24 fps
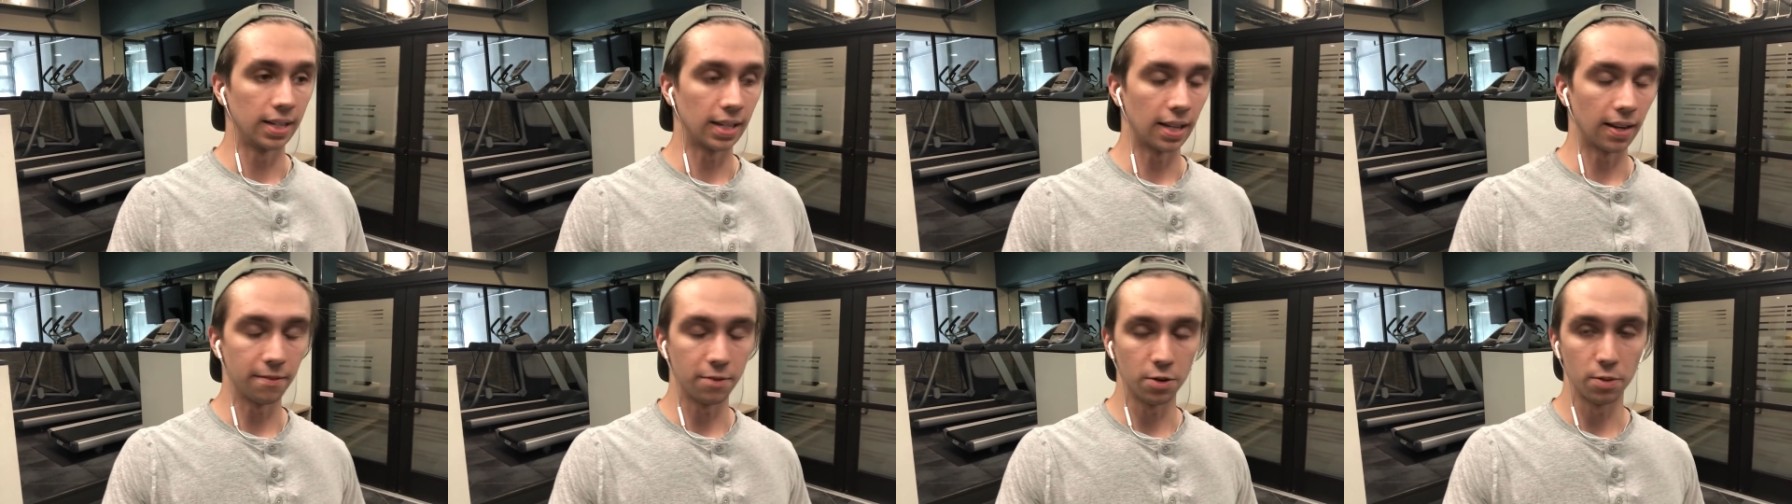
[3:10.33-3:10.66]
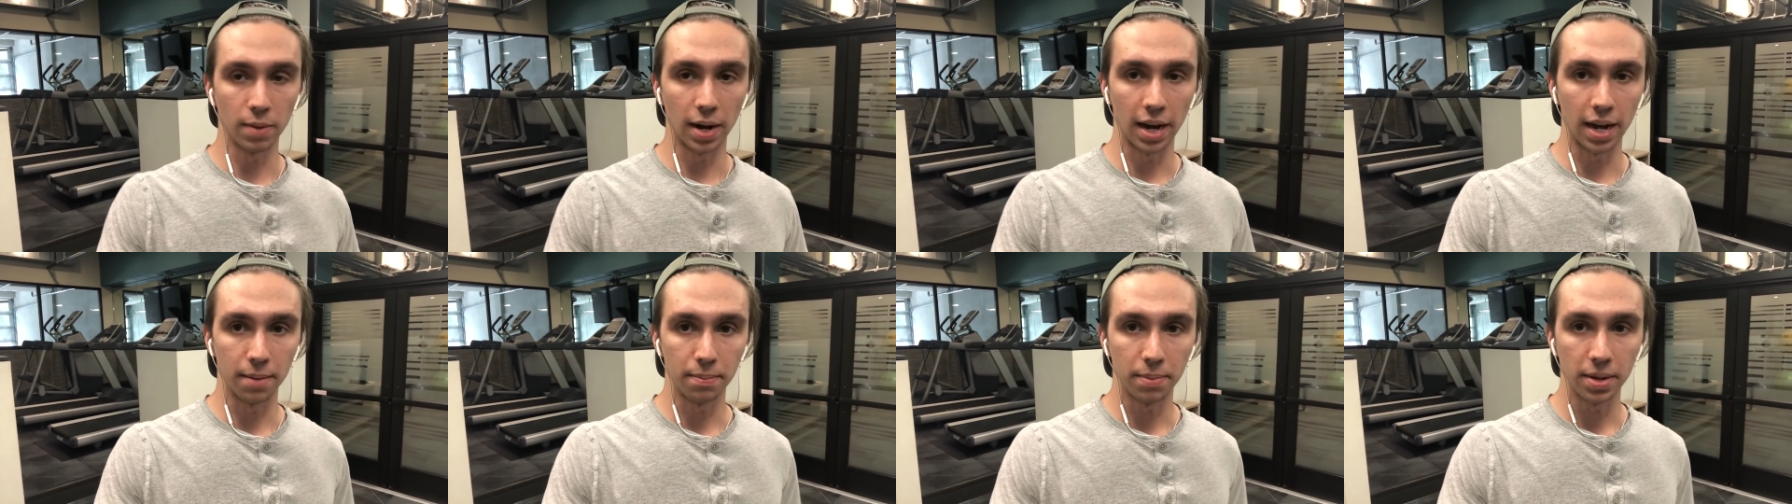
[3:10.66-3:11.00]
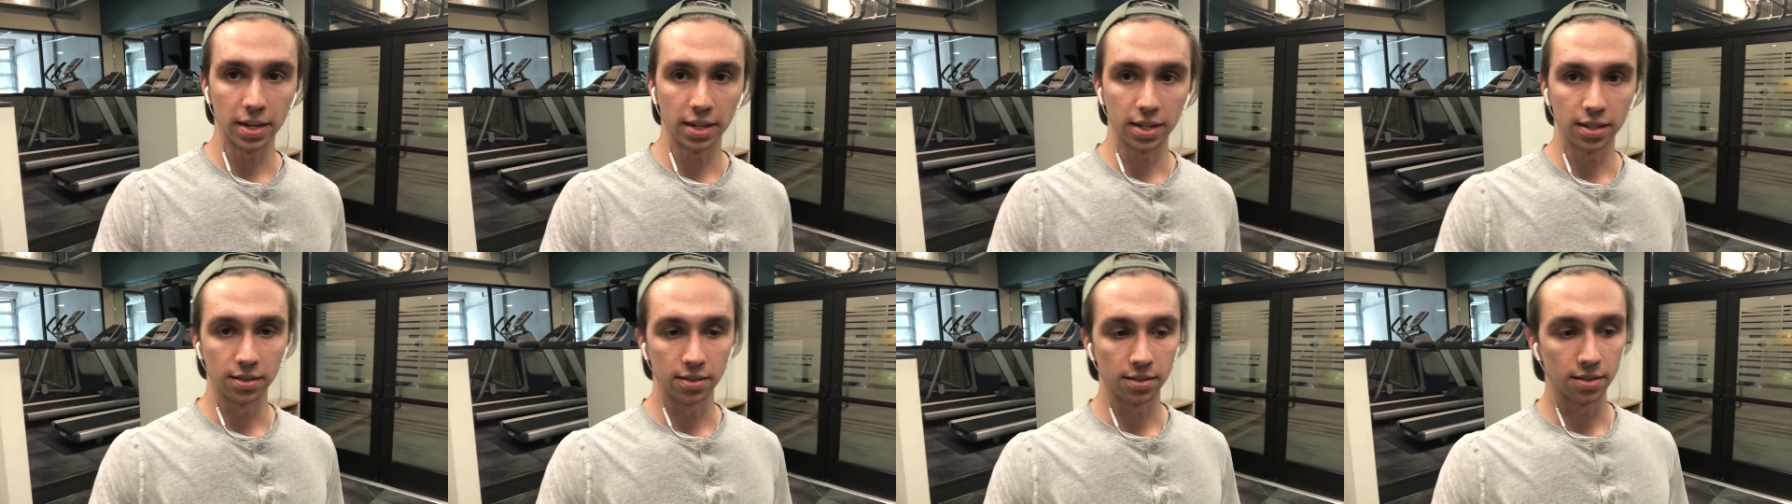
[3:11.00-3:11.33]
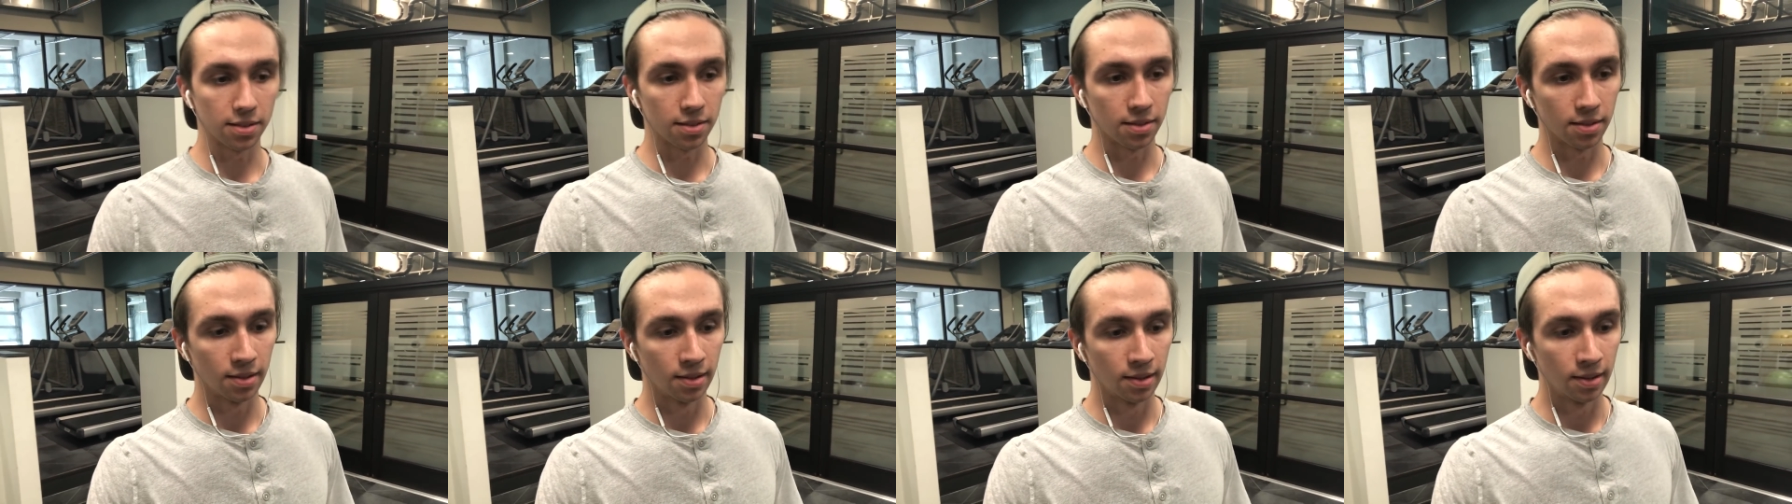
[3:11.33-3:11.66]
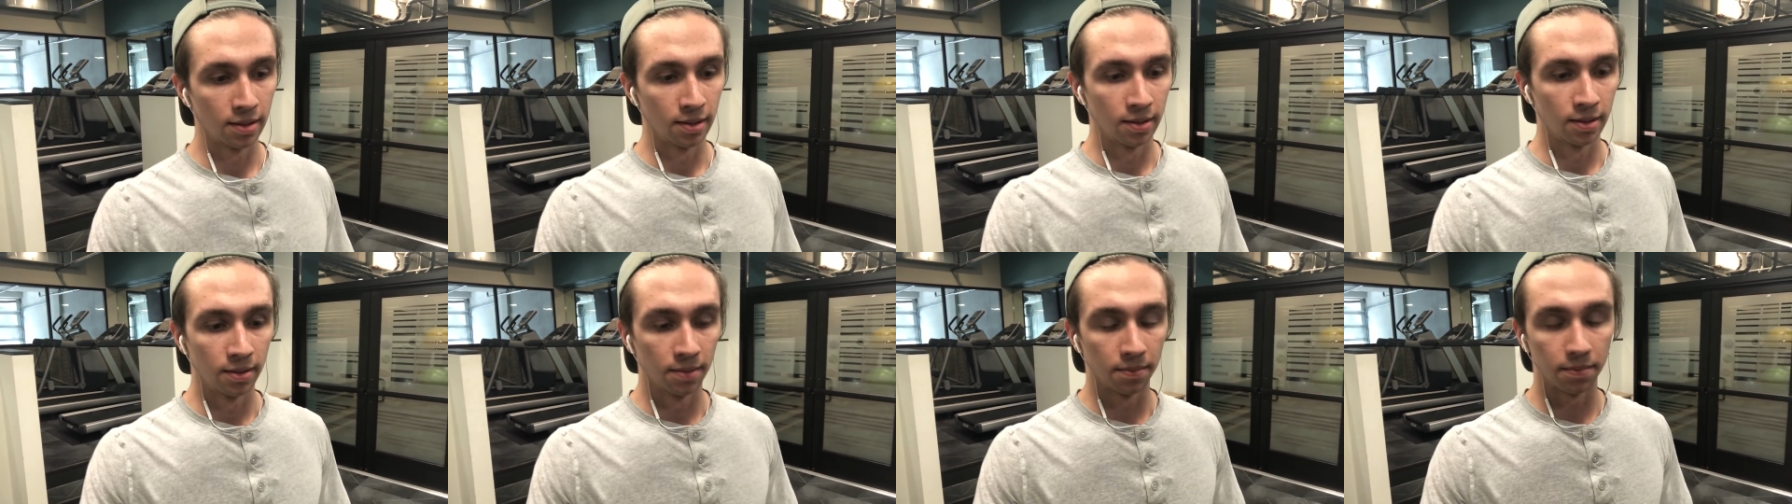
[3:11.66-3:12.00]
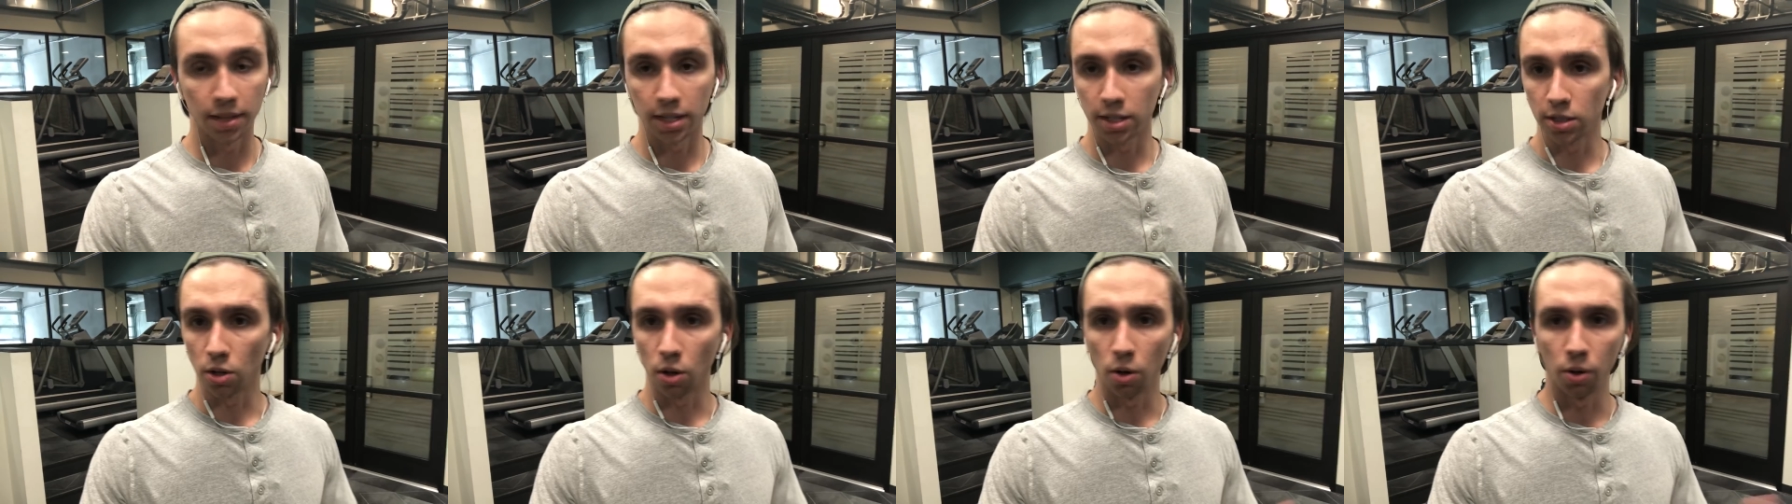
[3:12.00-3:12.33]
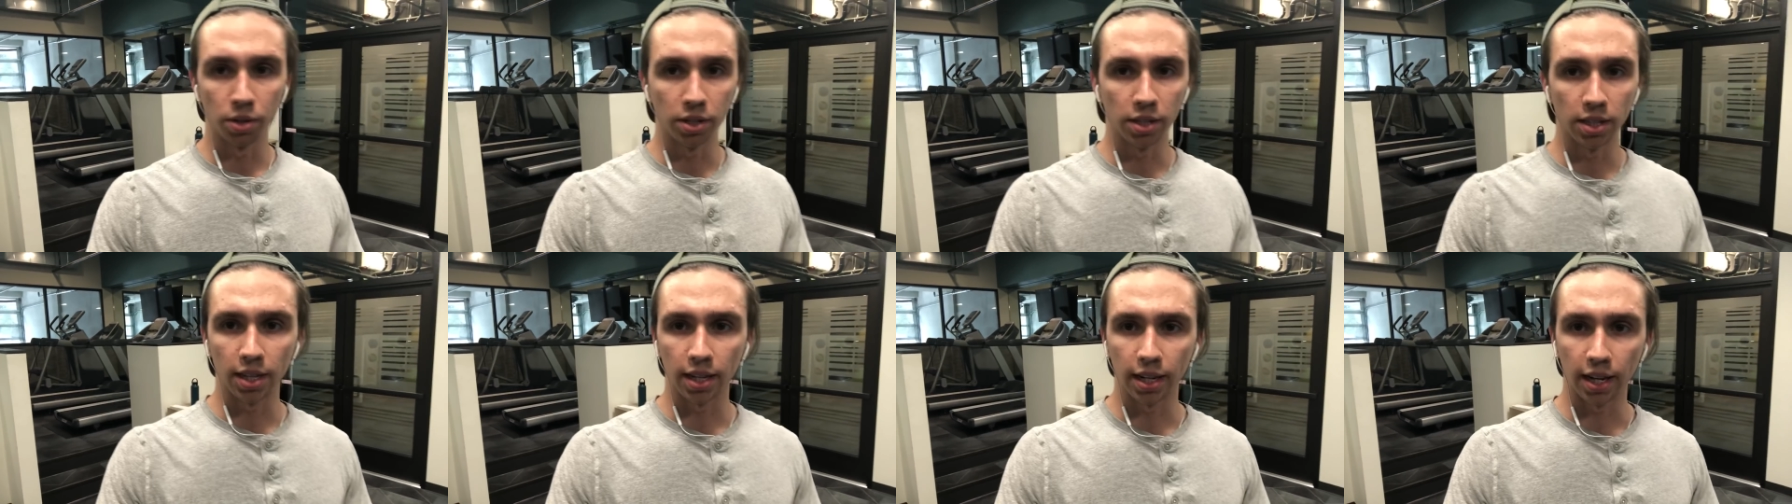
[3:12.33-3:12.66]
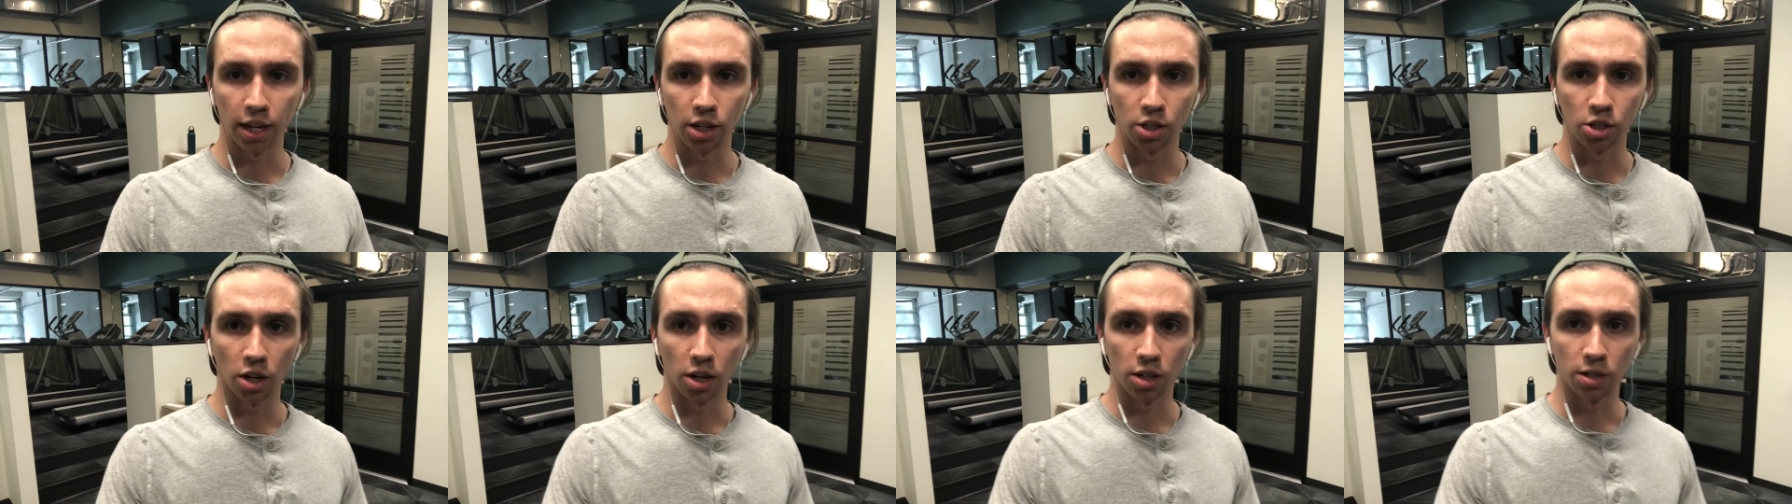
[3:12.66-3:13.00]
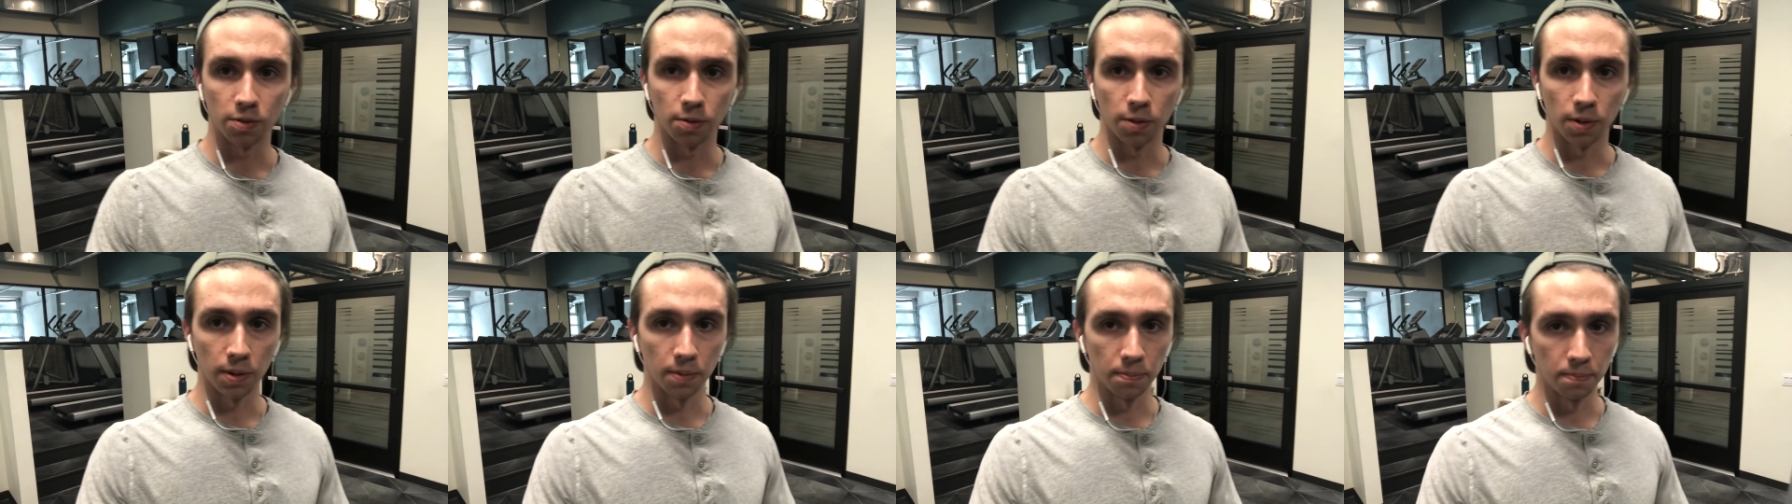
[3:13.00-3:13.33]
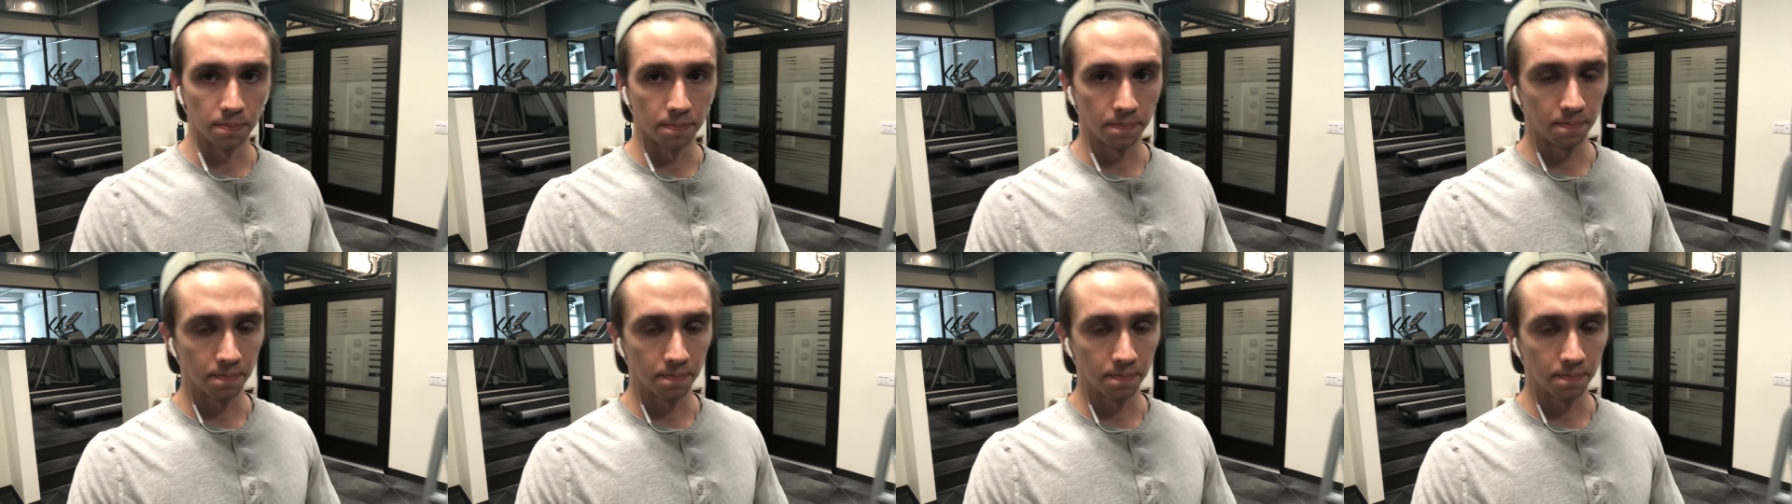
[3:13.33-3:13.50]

give you my opinions, that's the only thing I charge for.